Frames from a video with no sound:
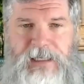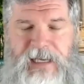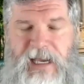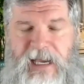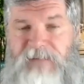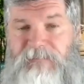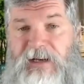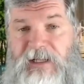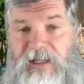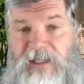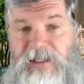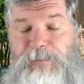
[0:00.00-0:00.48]

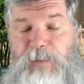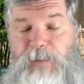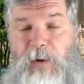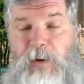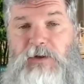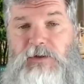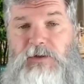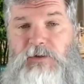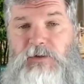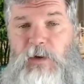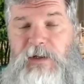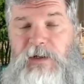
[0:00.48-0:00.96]
have been
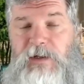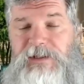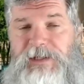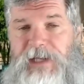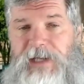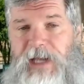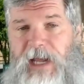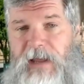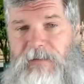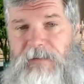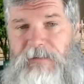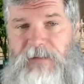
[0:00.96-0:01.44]
exposed once
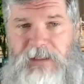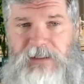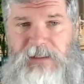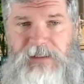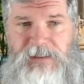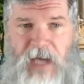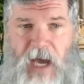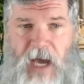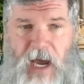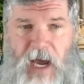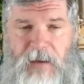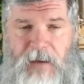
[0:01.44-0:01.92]
again, this
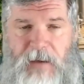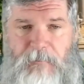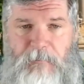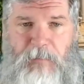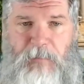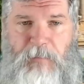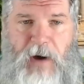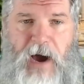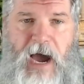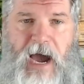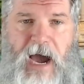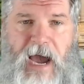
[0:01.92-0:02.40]
time
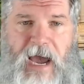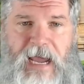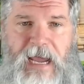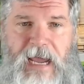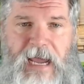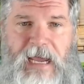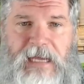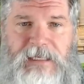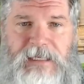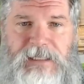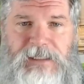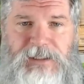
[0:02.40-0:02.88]

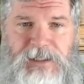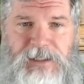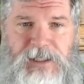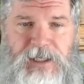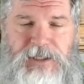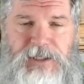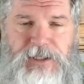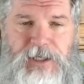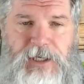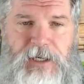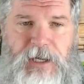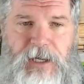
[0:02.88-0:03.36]
by a
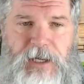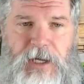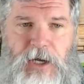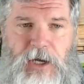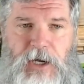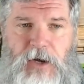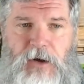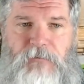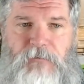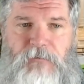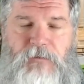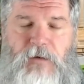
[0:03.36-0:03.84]
decision
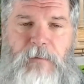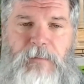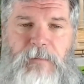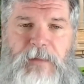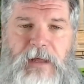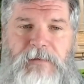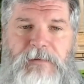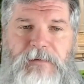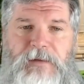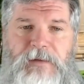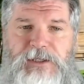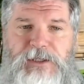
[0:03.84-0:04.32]
from
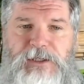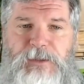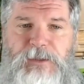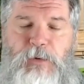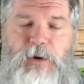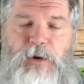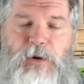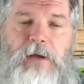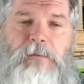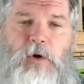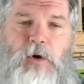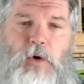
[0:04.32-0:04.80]
the
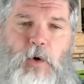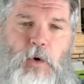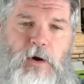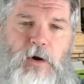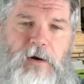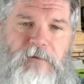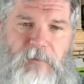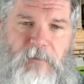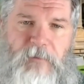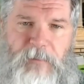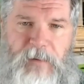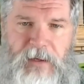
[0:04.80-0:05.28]
Supreme
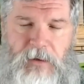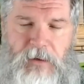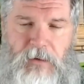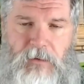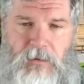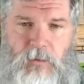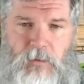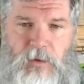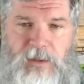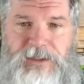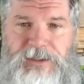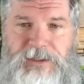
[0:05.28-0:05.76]
Court of
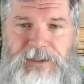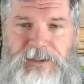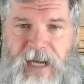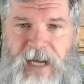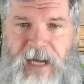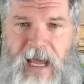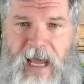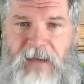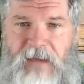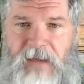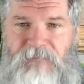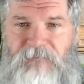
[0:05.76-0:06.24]
Appeal, which
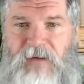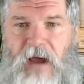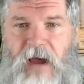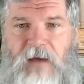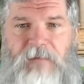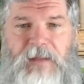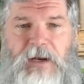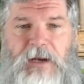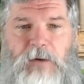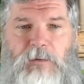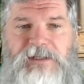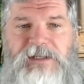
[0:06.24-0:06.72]
today
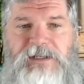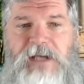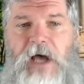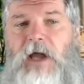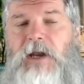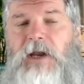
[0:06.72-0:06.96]
found that it was